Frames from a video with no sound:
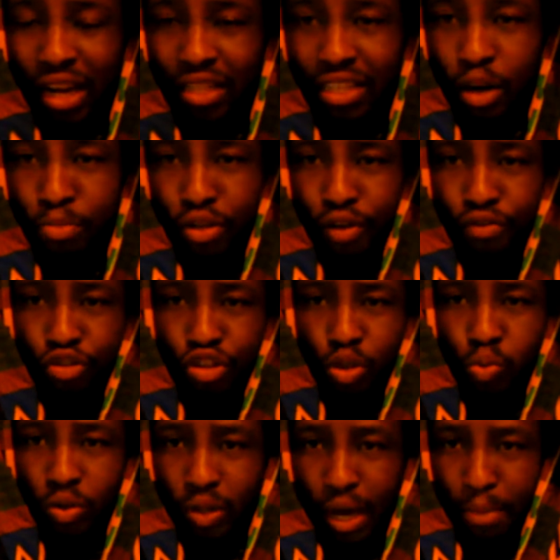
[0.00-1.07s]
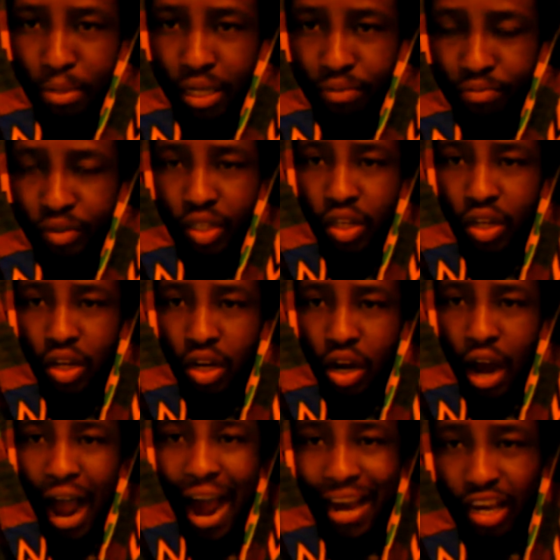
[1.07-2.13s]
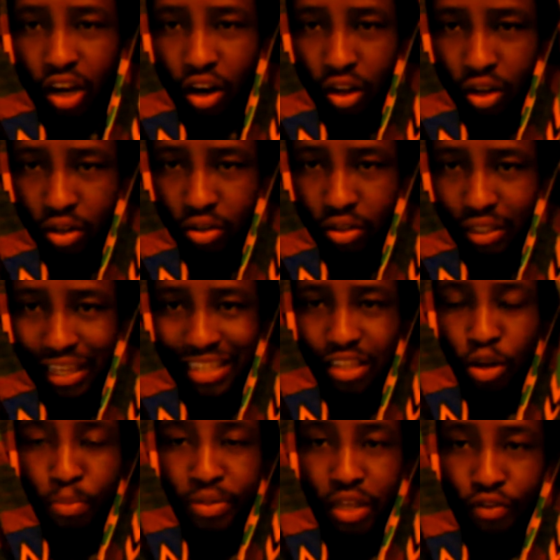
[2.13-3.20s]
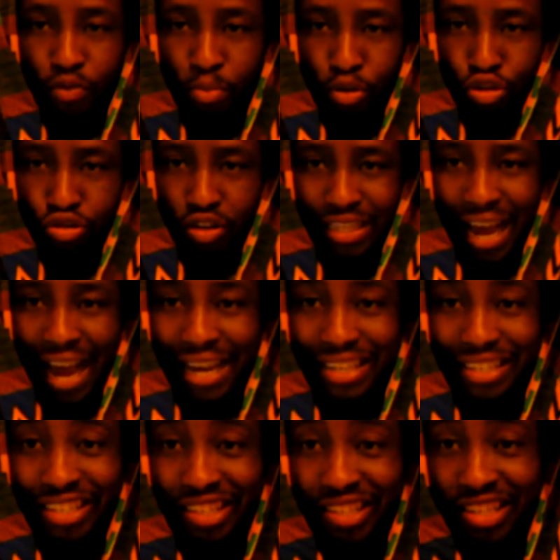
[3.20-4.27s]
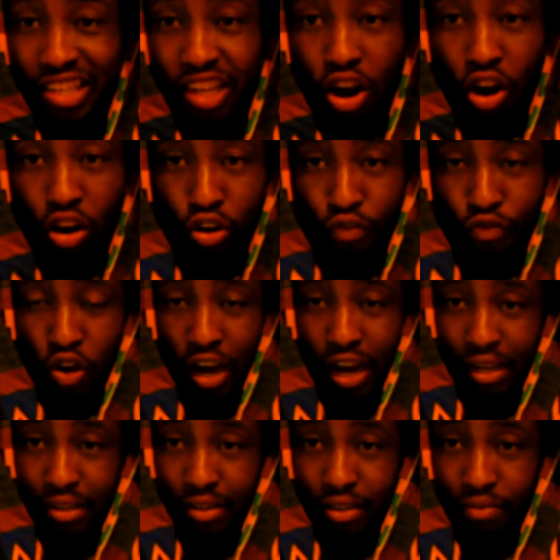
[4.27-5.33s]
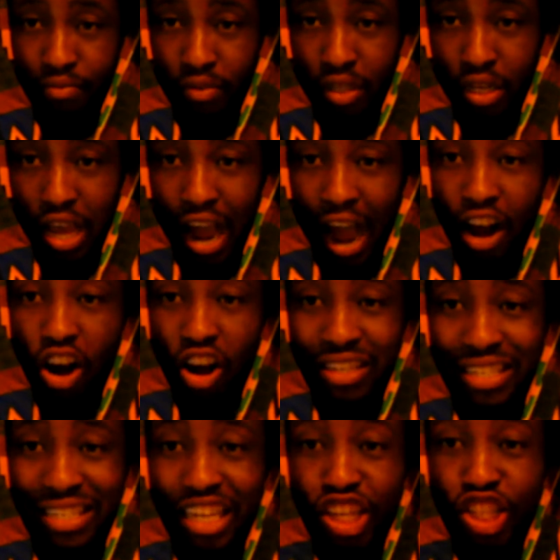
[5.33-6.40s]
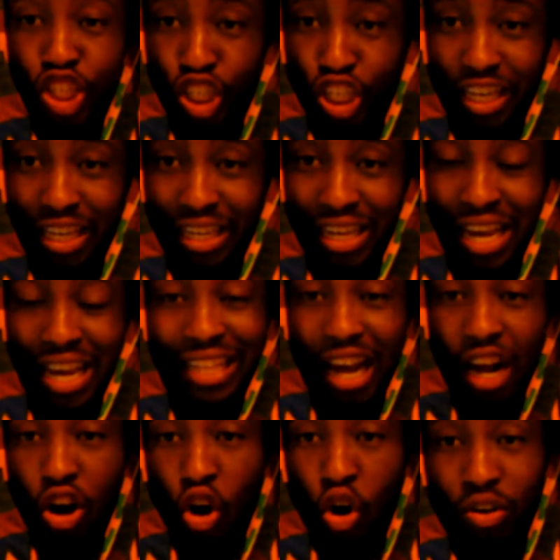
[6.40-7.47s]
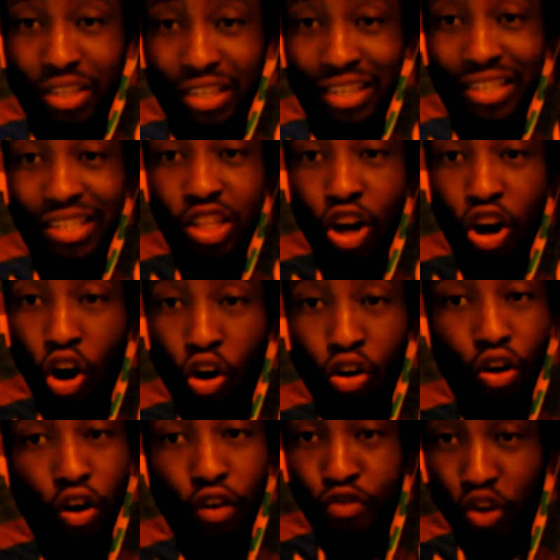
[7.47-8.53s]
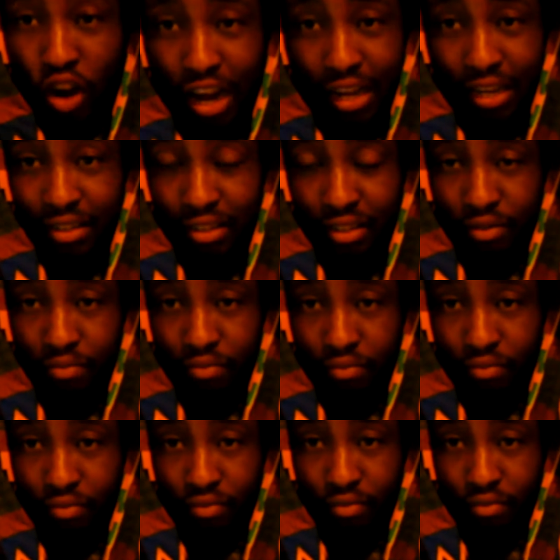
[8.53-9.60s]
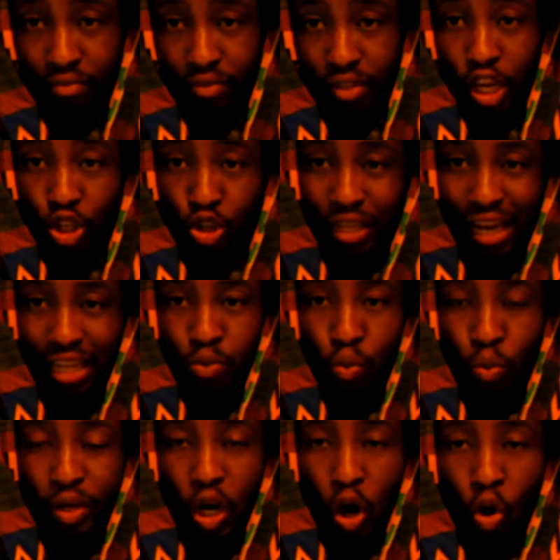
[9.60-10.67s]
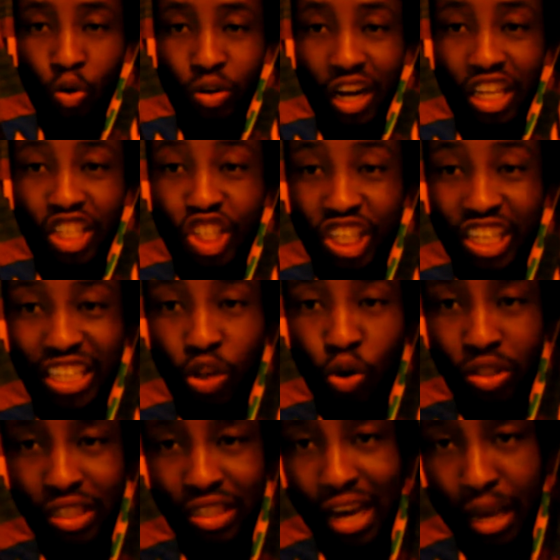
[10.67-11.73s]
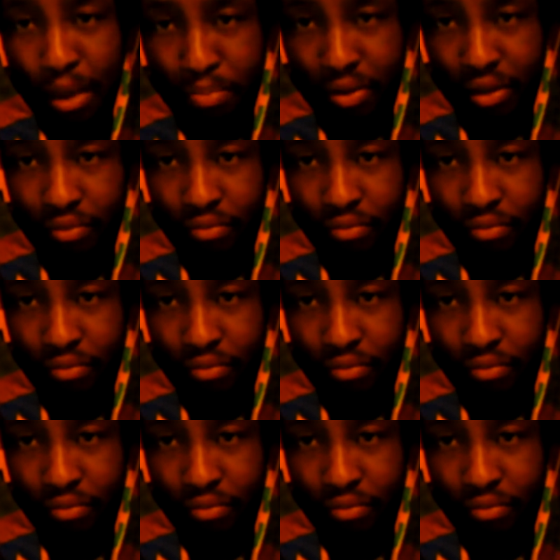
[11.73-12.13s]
I say observable traits, what do I mean? Eye color, that's an observable trait. I can see the color of your eyes. I can't see the gene that causes the color of your eyes. So that will be called a genotype.